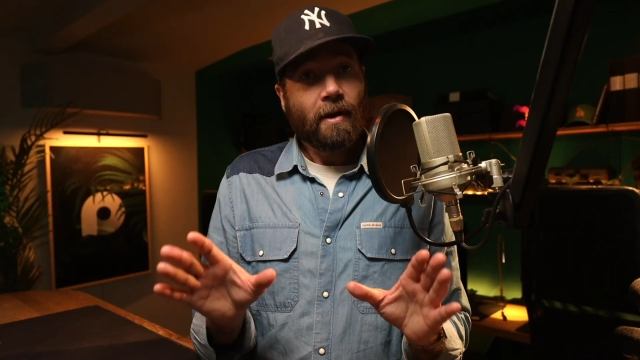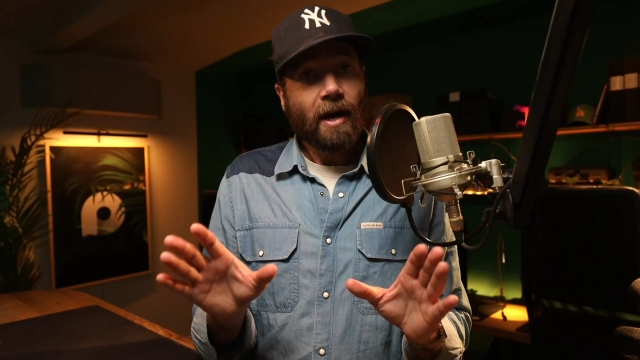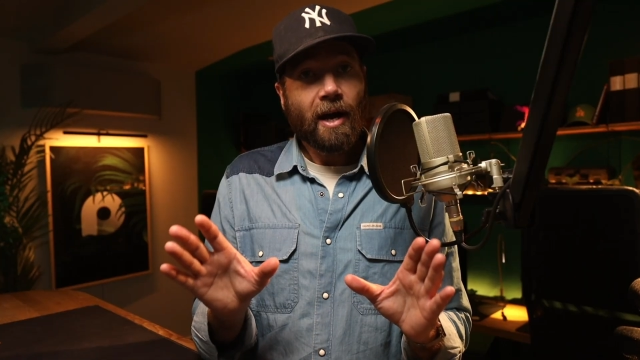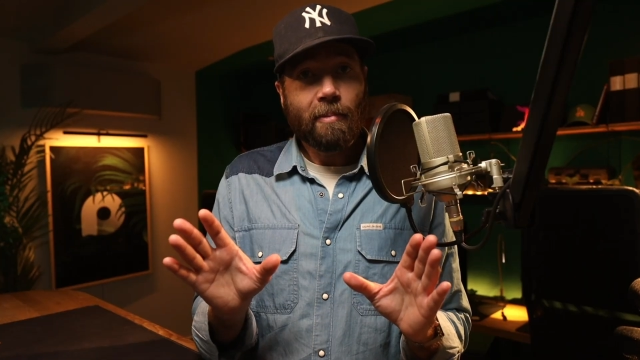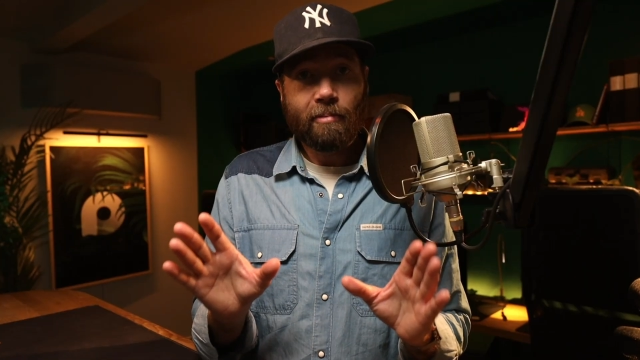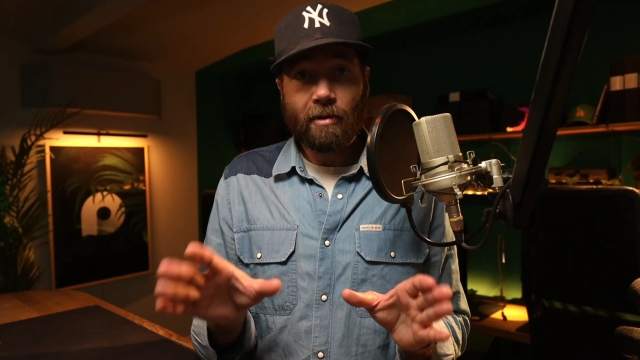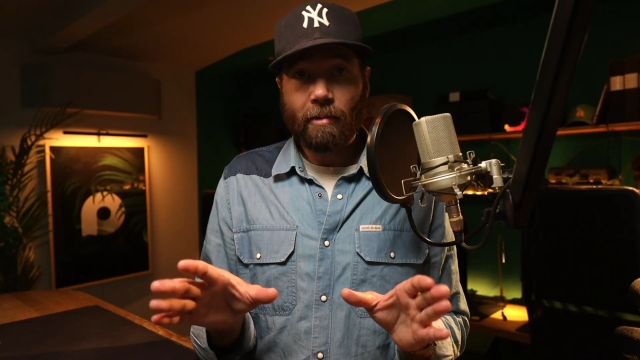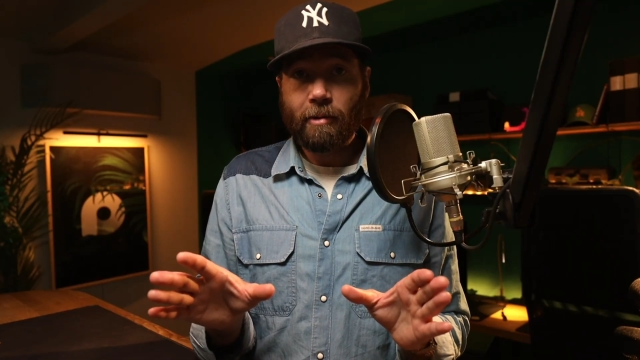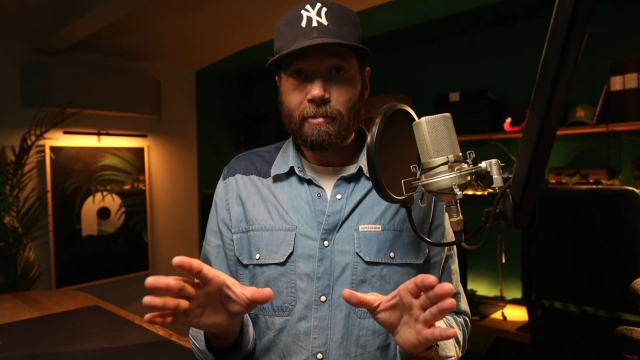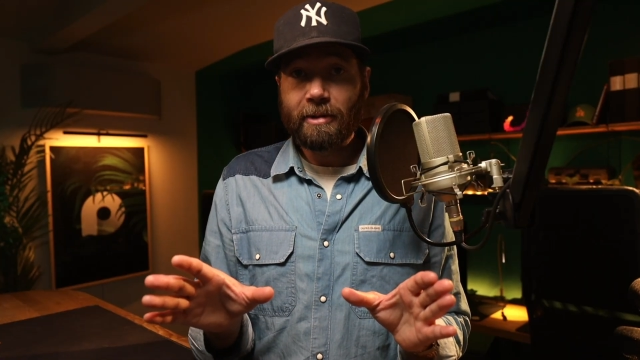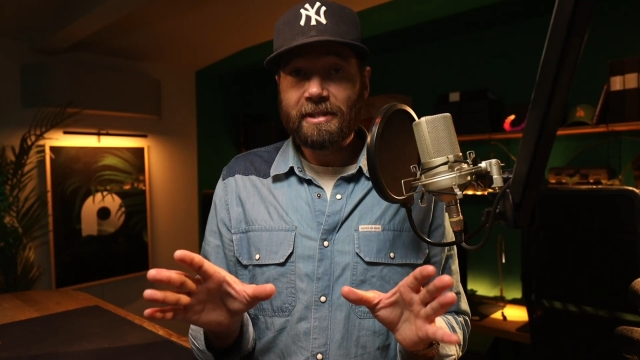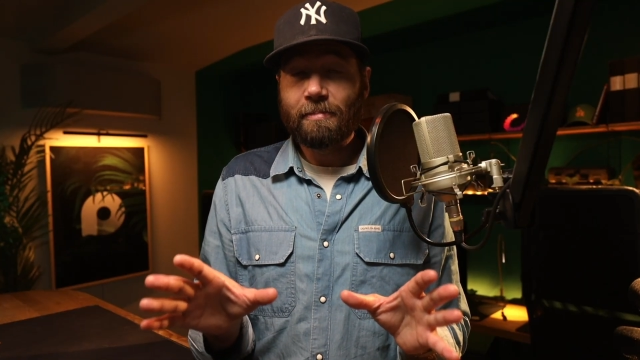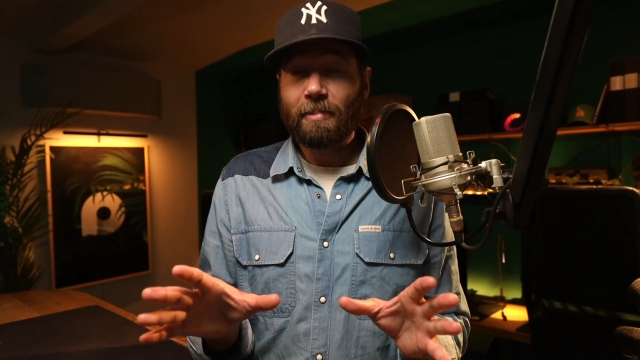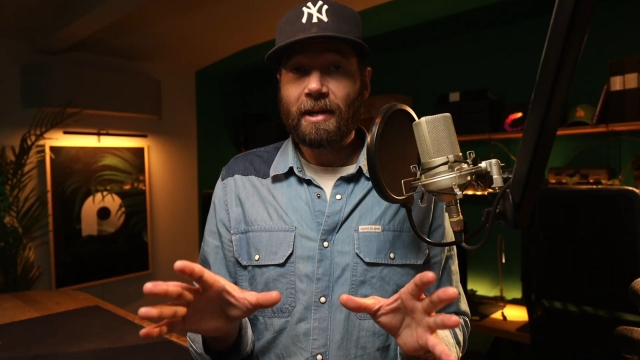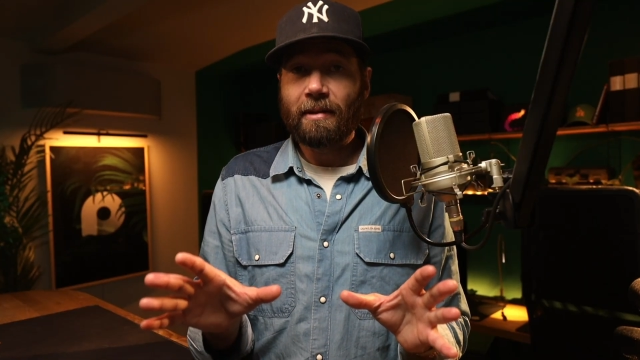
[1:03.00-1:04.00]
I probably
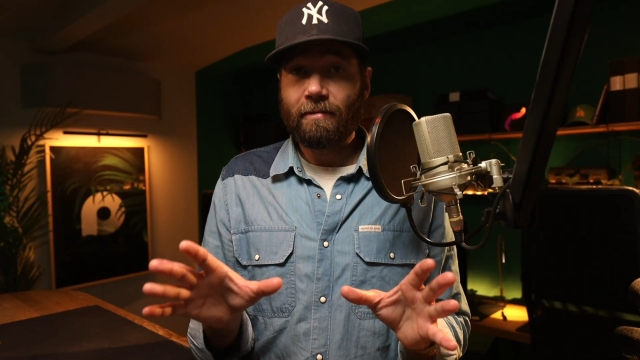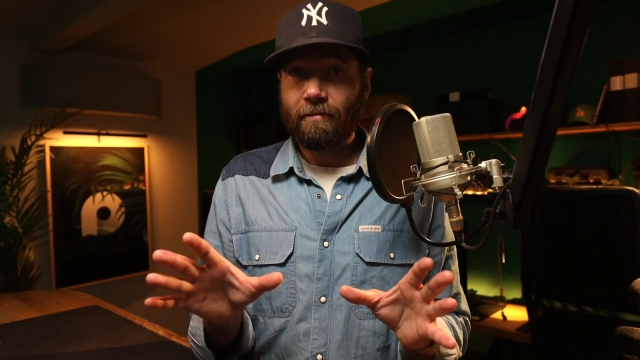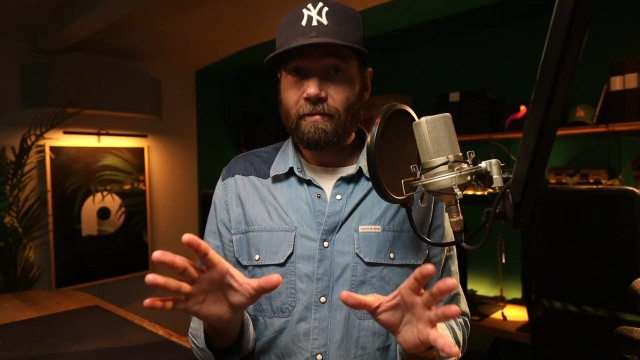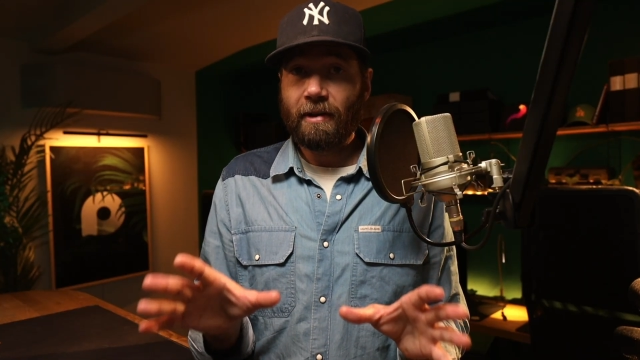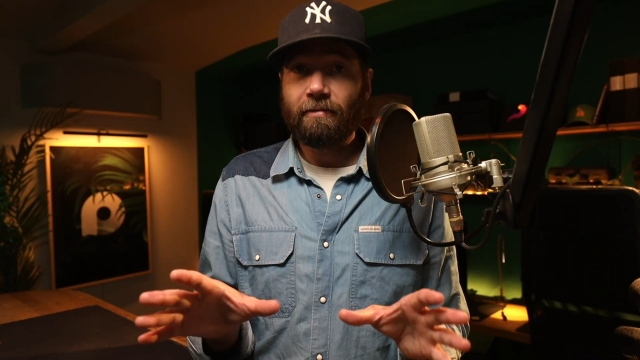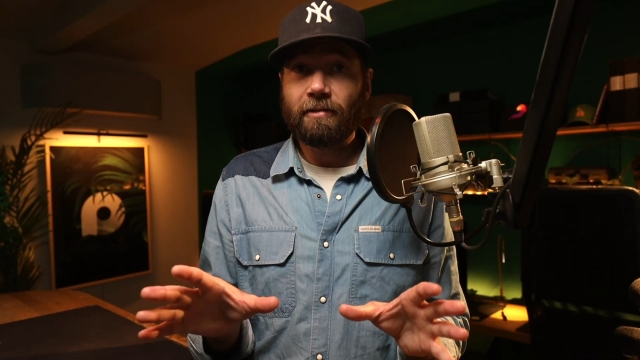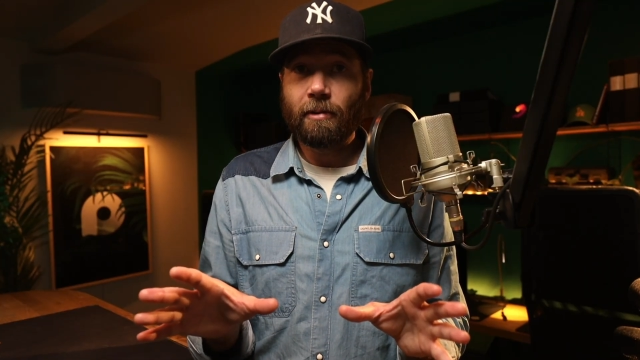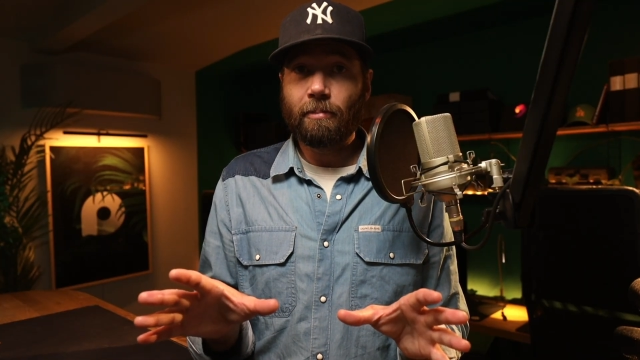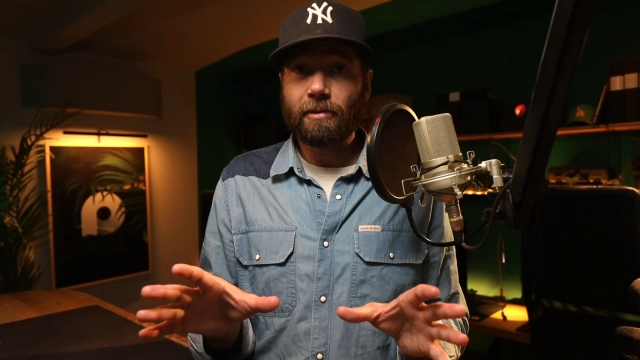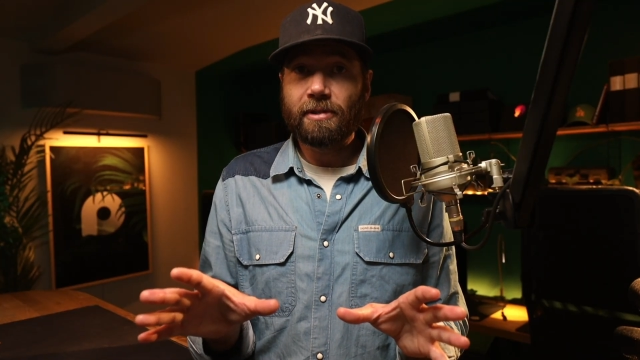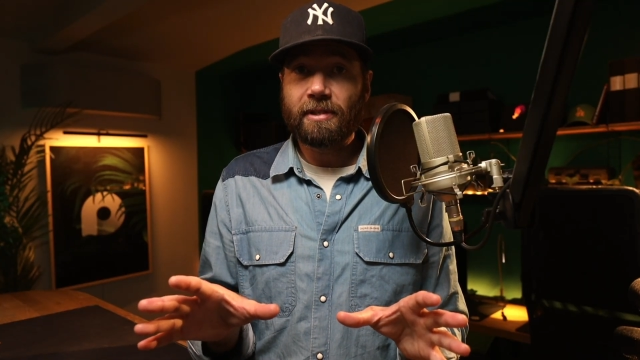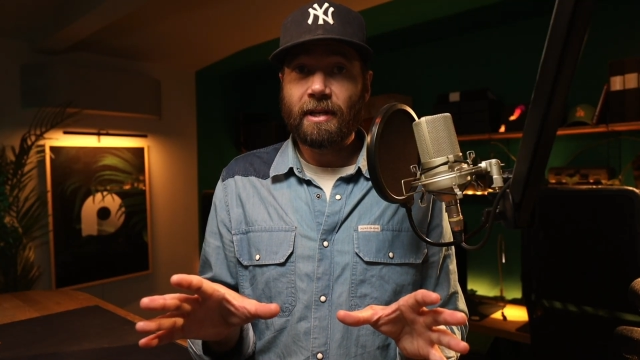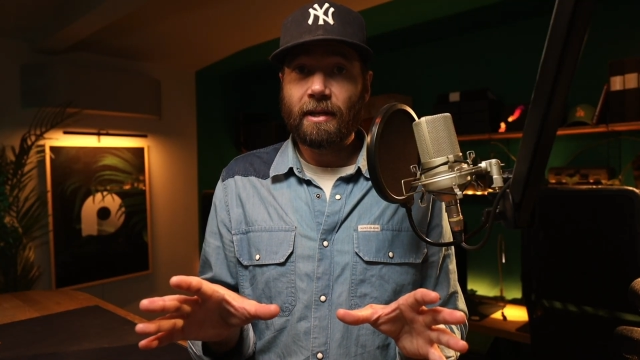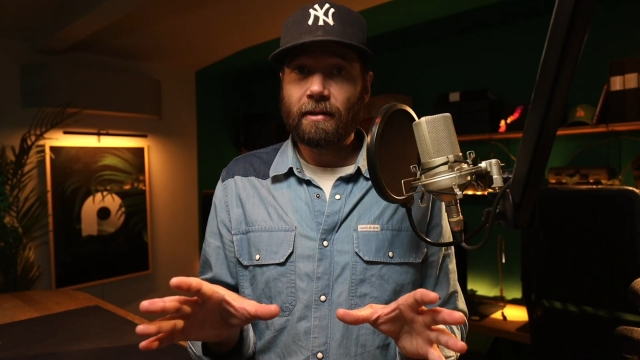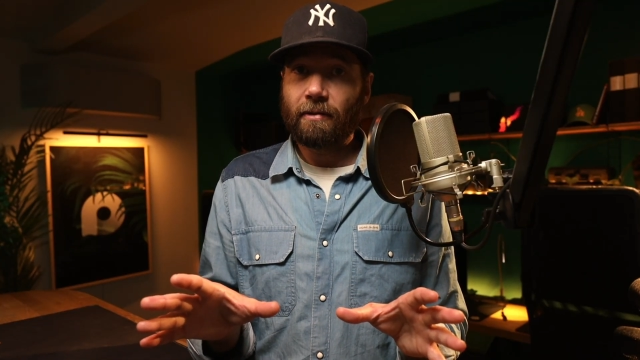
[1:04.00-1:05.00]
spent
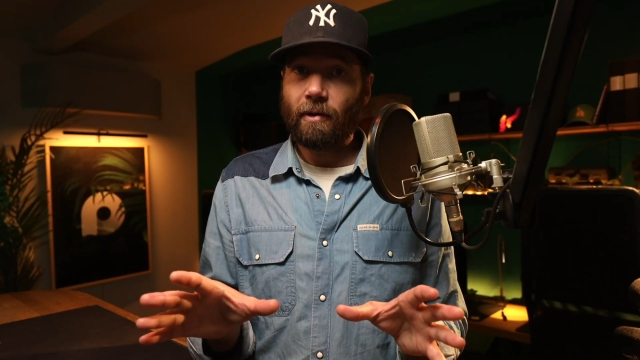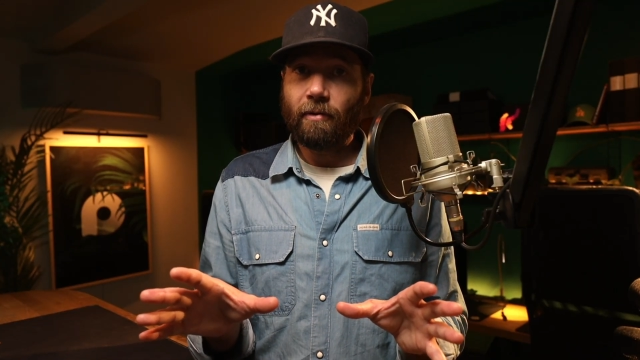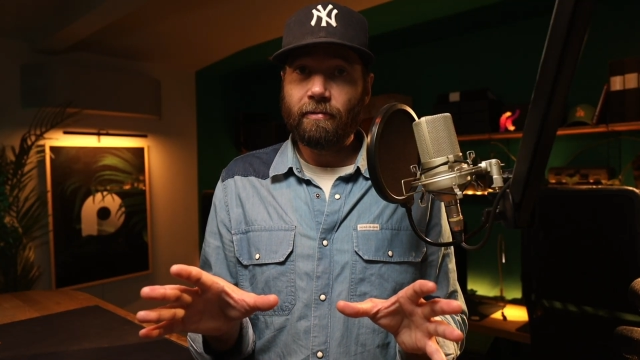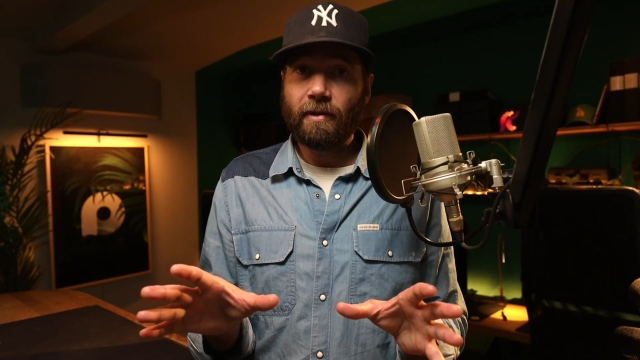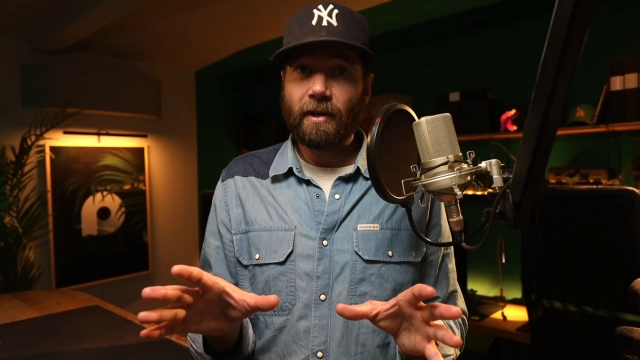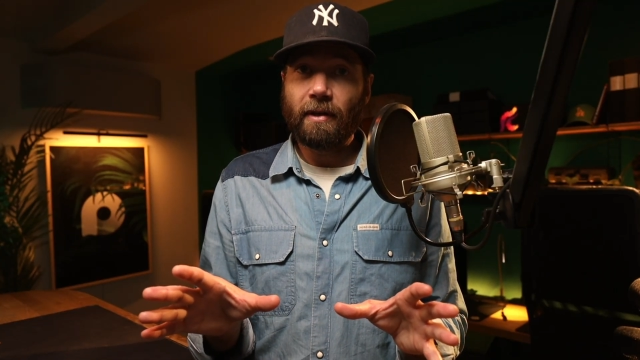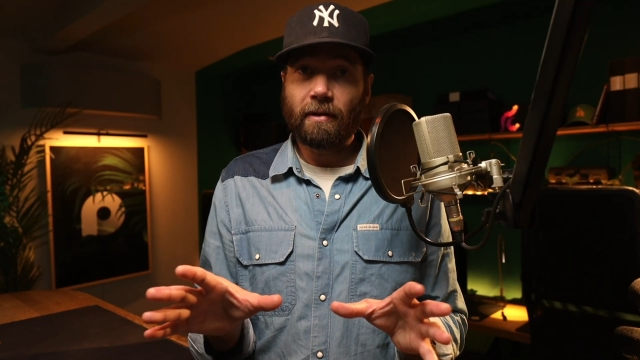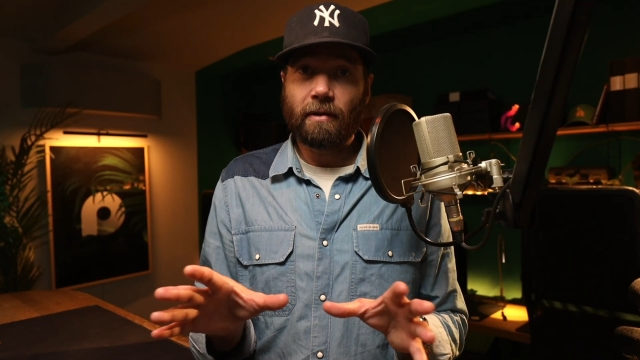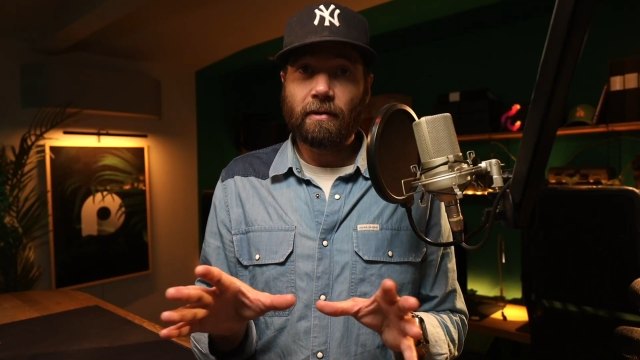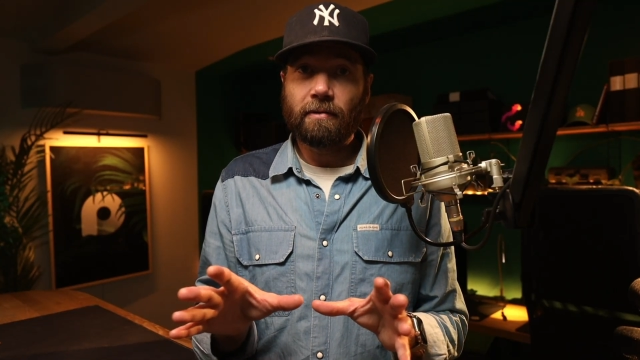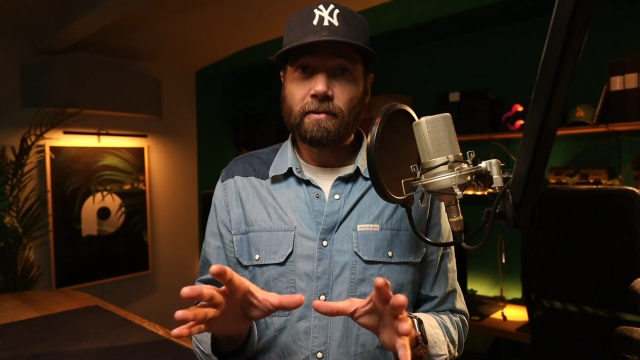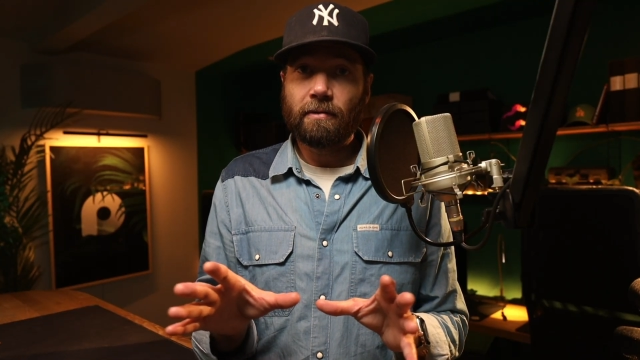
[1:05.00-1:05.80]
50% of the